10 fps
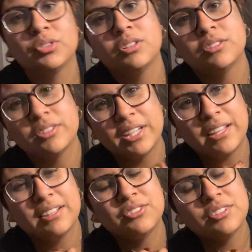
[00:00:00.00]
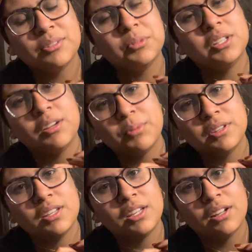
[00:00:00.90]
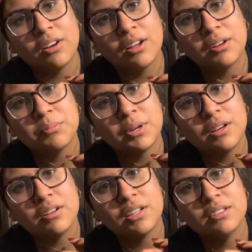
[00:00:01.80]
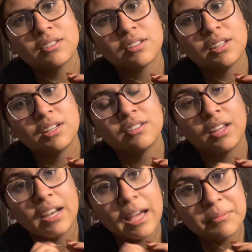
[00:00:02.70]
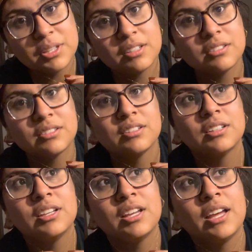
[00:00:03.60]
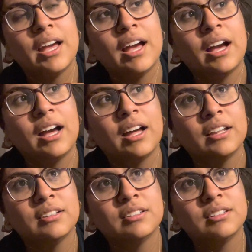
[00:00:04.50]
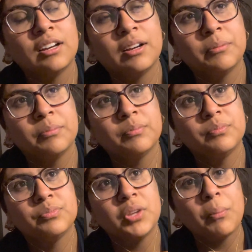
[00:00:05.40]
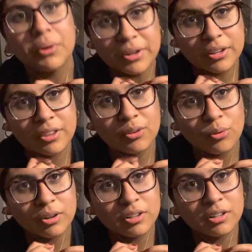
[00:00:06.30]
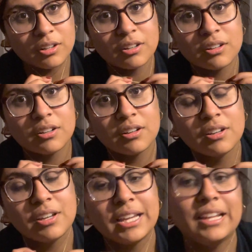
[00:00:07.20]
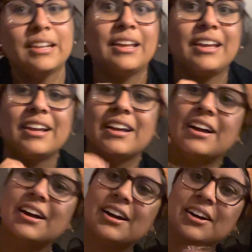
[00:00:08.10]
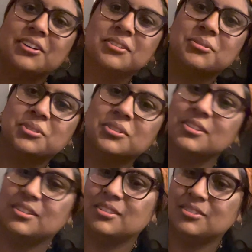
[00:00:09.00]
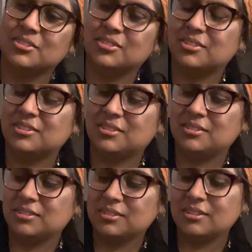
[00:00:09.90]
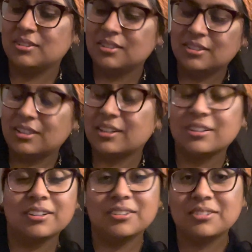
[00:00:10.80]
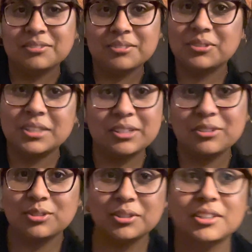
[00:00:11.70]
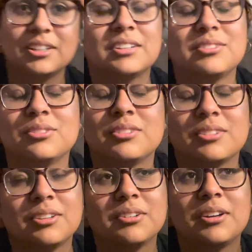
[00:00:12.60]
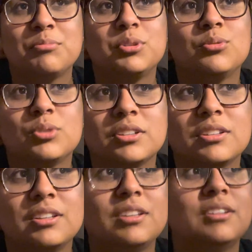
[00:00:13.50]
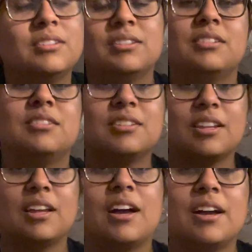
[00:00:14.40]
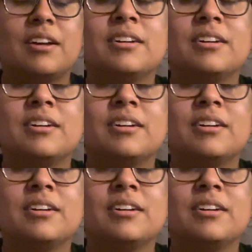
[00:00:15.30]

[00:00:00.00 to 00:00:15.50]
So yeah, that's just something I've been thinking a lot about, is like dynamics and birth order, and like how it really just, I don't know, everything is so connected. So I've been really into that.